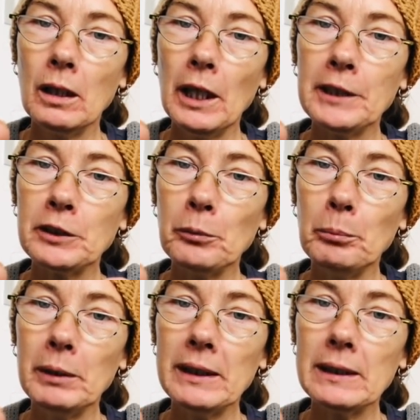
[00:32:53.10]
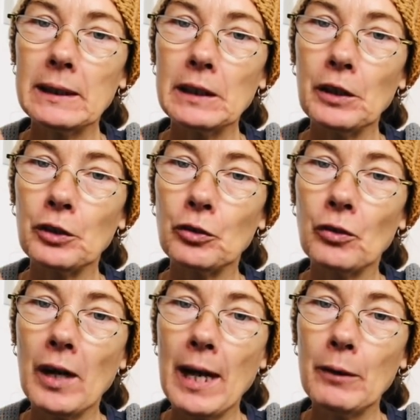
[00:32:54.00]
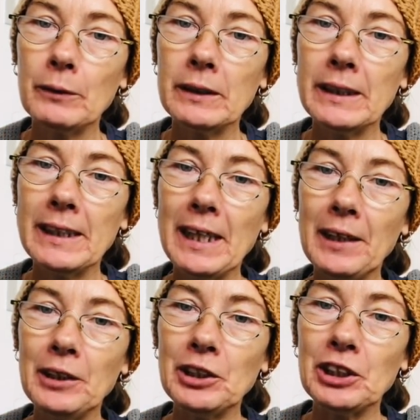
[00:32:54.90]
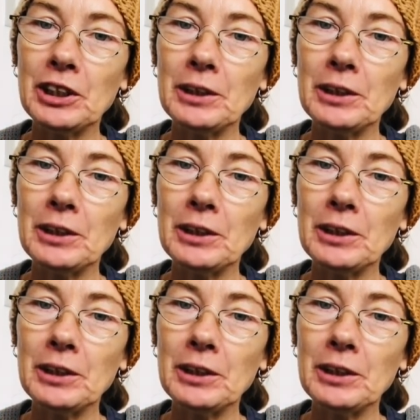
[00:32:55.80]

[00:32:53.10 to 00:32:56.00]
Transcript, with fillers: and emits a grounding energy.